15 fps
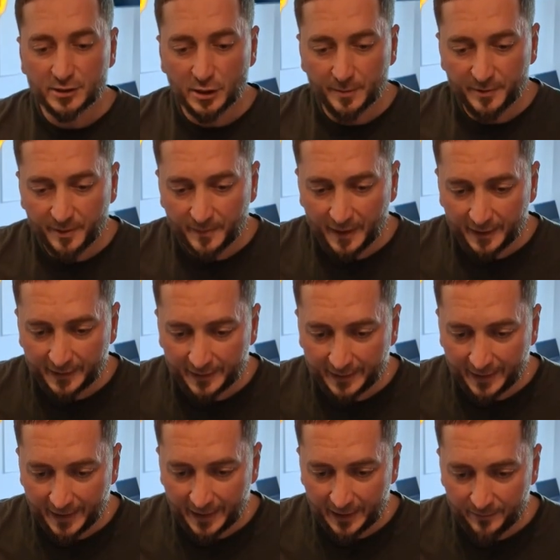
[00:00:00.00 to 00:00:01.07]
time the
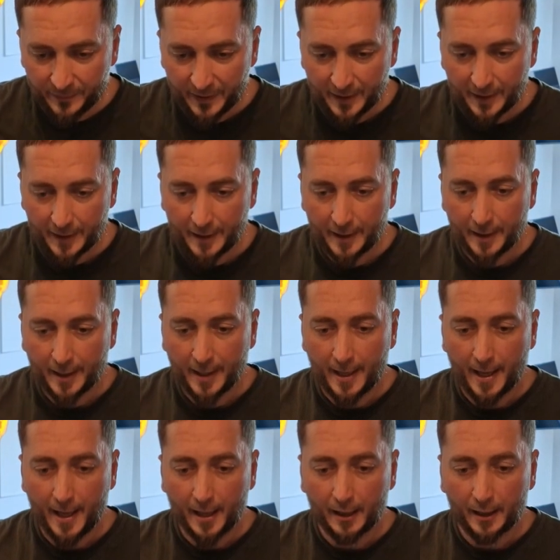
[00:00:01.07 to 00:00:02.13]
market came,
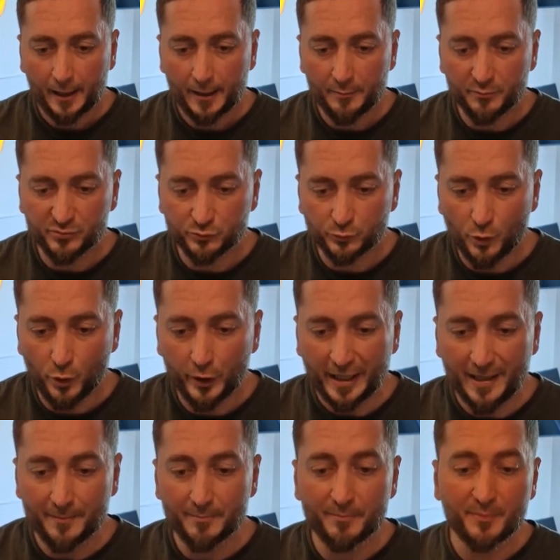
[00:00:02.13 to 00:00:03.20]
it
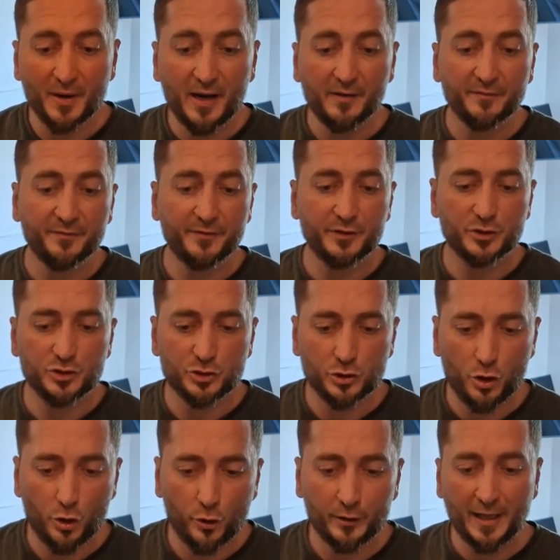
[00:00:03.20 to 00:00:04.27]
broke above the
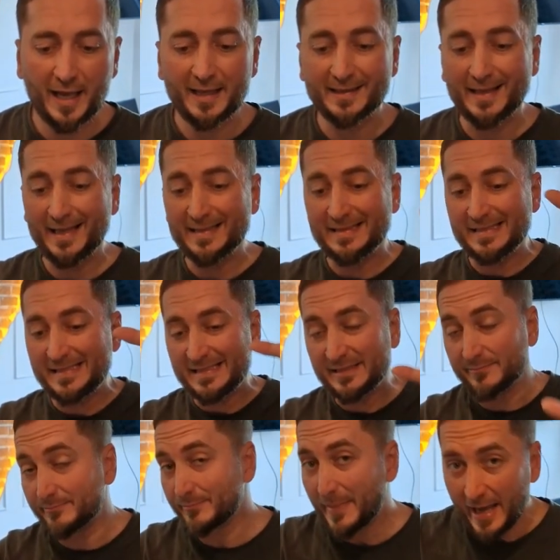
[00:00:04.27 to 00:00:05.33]
zone and then
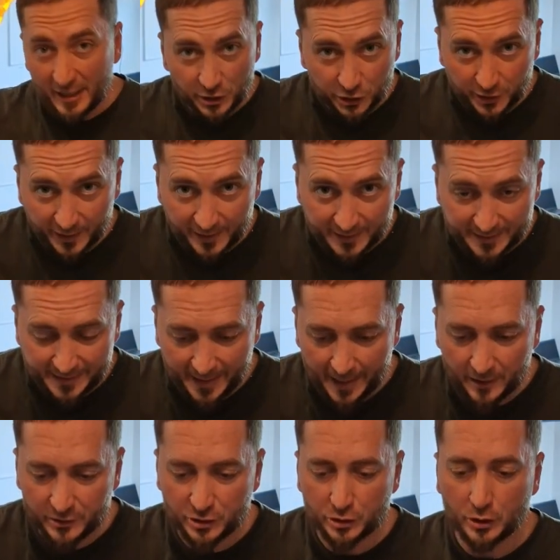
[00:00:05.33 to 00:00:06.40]
smashed to the
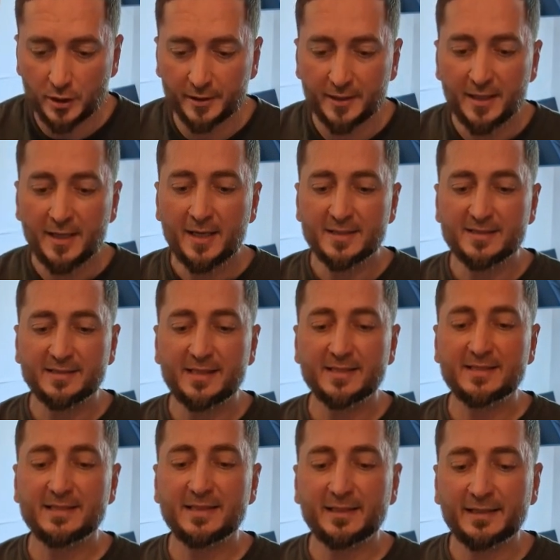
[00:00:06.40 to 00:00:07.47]
downside. So
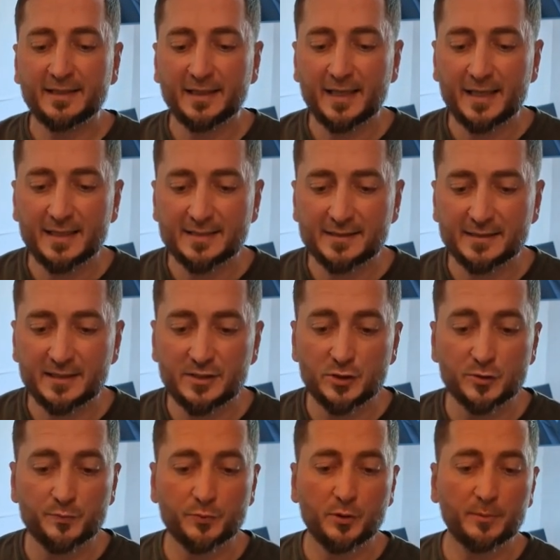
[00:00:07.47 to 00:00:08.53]
that's telling us that this
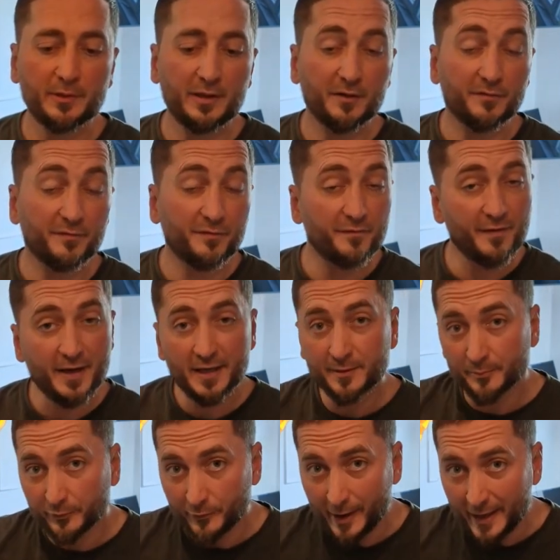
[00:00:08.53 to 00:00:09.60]
was probably a
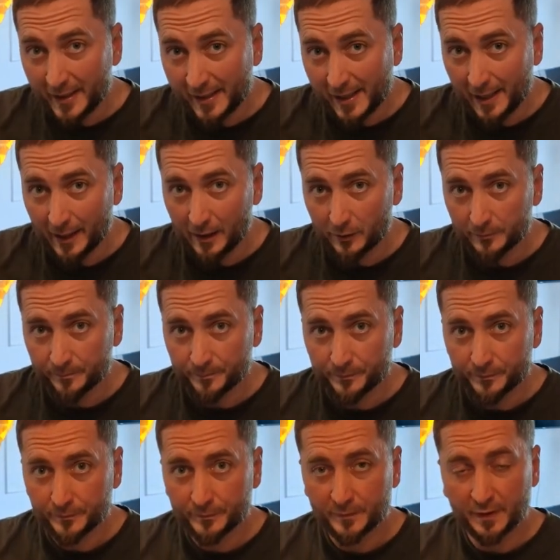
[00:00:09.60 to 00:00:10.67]
fake breakout.
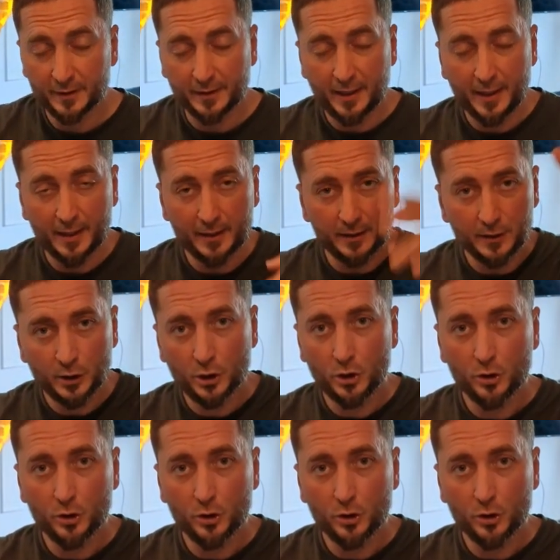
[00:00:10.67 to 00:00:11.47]
Okay,